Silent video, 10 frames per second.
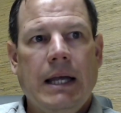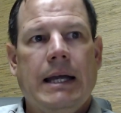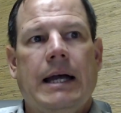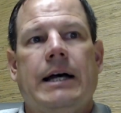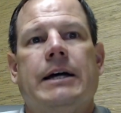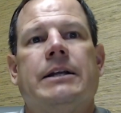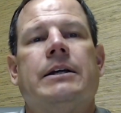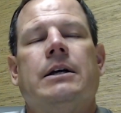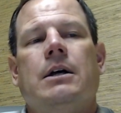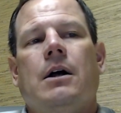
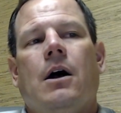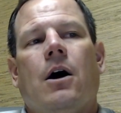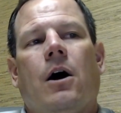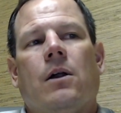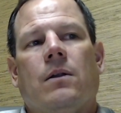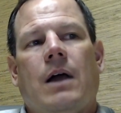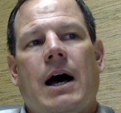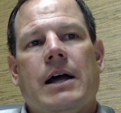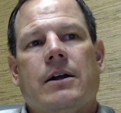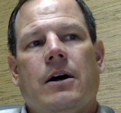And a
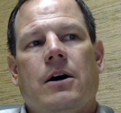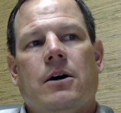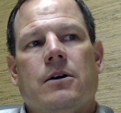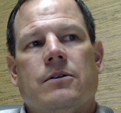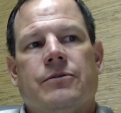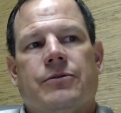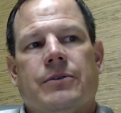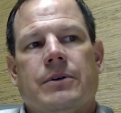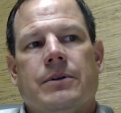lot of